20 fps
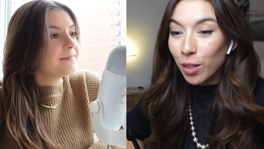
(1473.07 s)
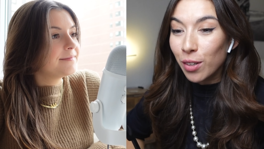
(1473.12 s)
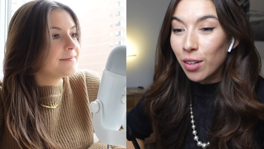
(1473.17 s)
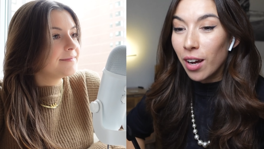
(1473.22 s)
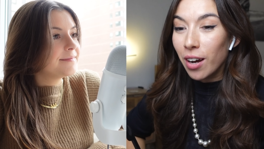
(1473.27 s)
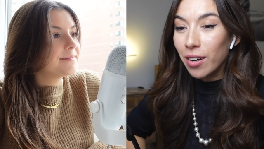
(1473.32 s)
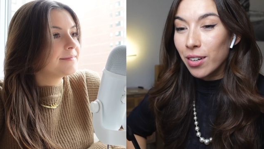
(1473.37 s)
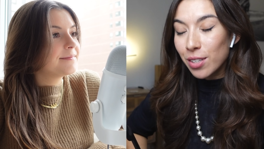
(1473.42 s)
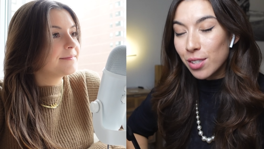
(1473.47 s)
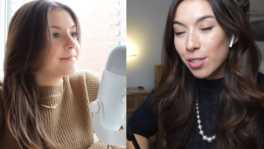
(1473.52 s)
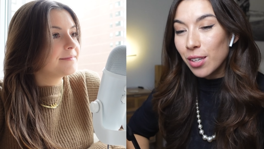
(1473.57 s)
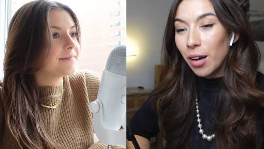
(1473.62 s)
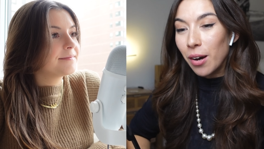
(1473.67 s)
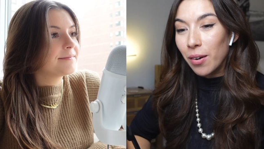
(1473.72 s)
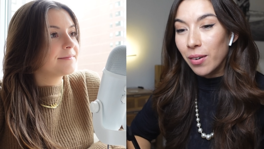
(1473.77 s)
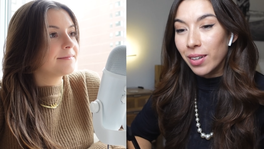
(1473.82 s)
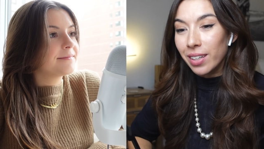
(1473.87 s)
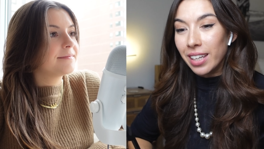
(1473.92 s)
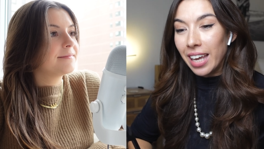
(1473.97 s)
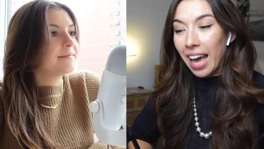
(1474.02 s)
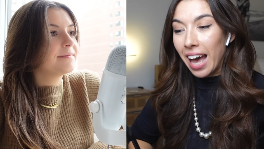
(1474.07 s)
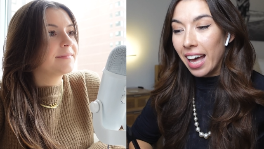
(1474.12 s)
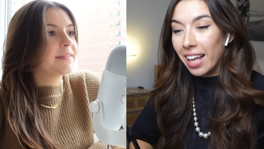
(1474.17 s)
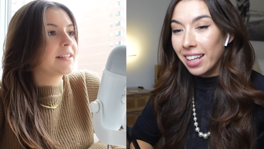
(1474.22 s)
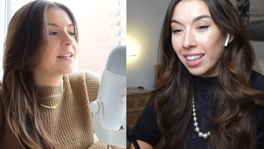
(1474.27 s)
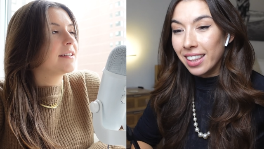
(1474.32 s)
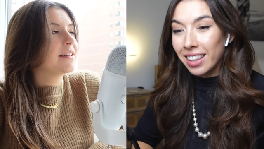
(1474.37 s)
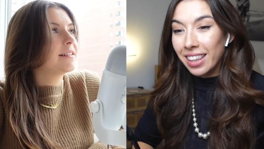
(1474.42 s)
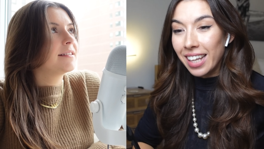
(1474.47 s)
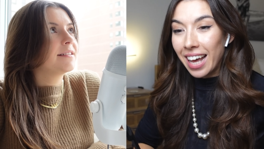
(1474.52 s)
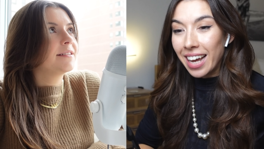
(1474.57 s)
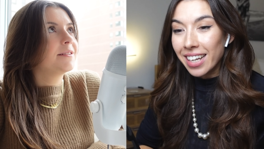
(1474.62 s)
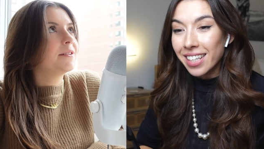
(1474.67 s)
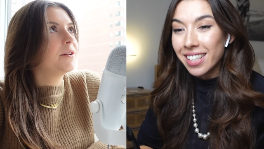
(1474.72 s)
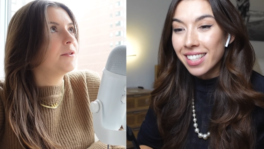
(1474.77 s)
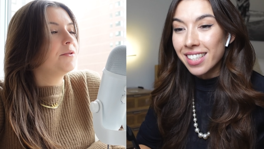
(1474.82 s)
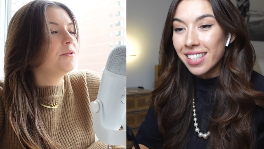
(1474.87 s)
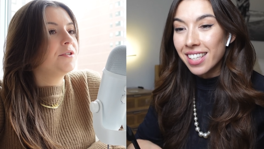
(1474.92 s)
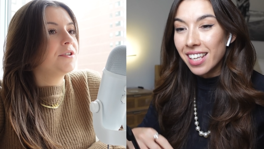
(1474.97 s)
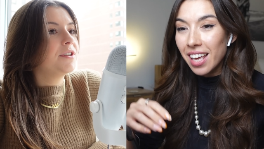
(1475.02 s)
Speaker 1: you know so yeah less so
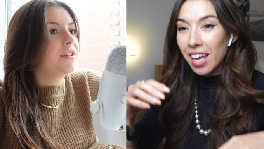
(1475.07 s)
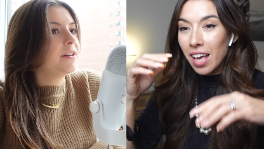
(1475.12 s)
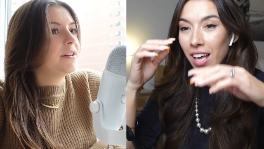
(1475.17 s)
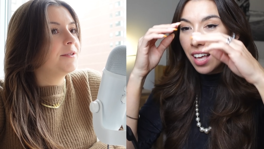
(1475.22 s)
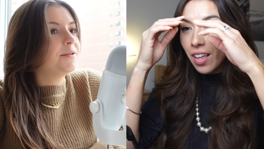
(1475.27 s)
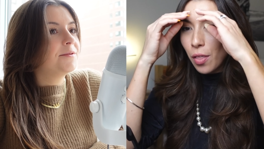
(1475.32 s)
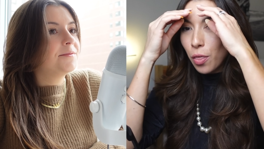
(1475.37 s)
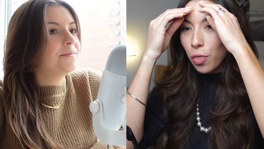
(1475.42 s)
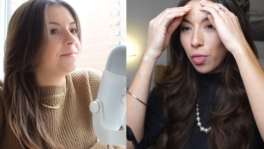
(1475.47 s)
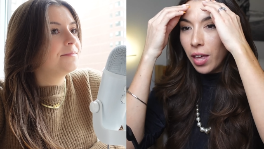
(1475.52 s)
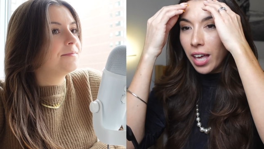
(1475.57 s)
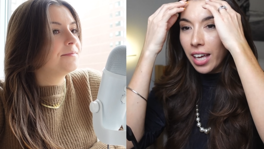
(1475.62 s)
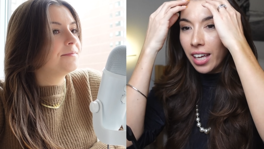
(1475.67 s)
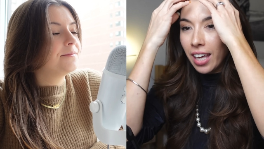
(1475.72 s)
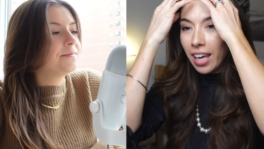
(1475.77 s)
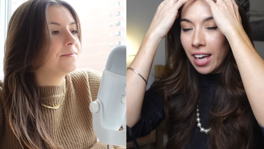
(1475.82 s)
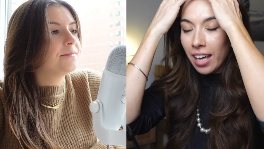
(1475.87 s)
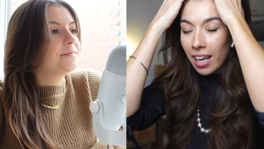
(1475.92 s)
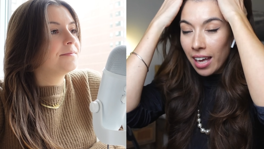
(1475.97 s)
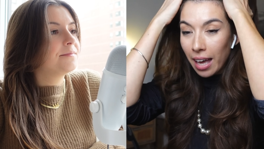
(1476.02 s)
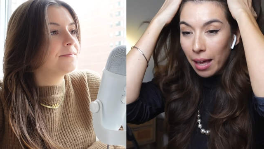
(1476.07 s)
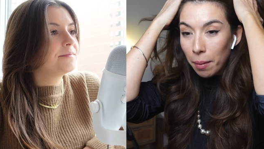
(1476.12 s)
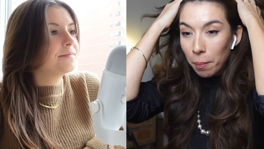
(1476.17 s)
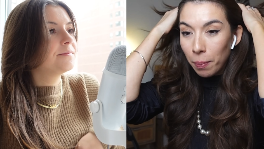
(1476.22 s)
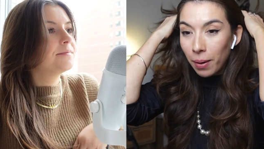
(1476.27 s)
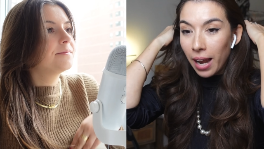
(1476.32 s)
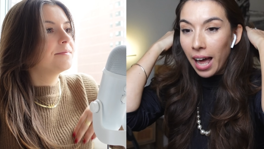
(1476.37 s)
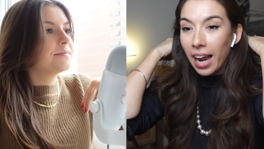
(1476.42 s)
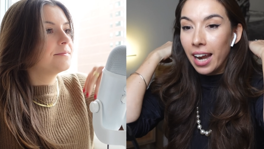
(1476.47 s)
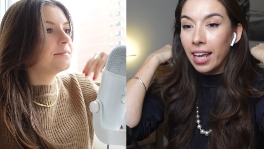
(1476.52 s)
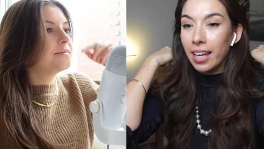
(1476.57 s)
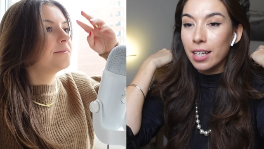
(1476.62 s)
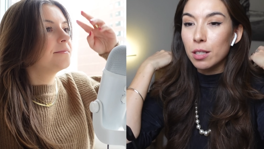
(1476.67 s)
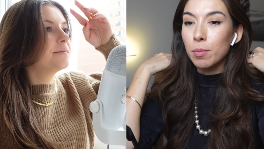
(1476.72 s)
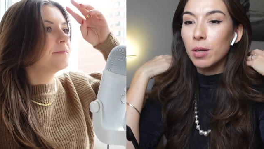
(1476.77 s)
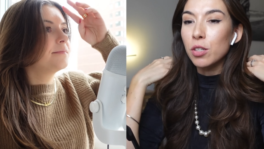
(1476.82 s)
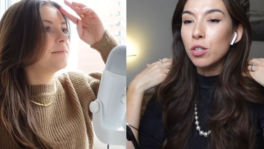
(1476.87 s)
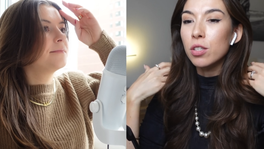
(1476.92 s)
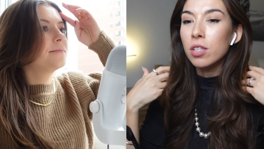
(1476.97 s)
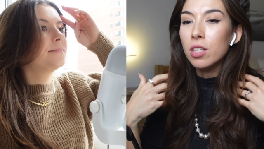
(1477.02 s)
true thinking and planning as
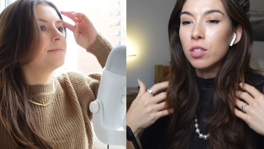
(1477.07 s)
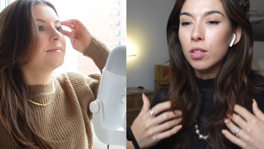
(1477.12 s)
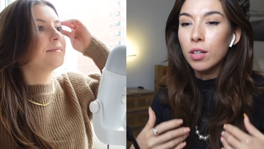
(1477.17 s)
much as it's